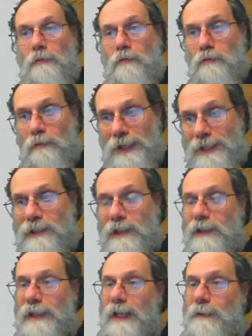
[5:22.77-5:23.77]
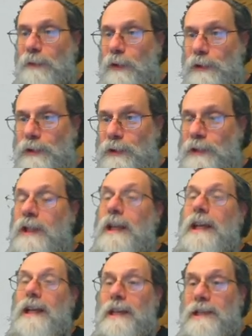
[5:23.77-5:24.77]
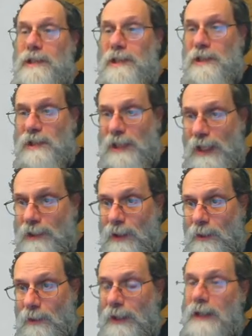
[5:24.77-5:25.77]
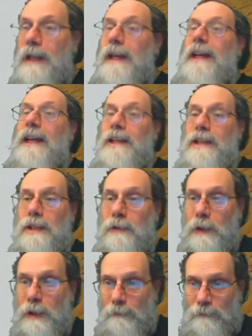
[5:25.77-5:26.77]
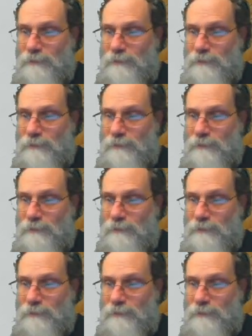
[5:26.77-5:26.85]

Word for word: raising the gate voltage is instead going into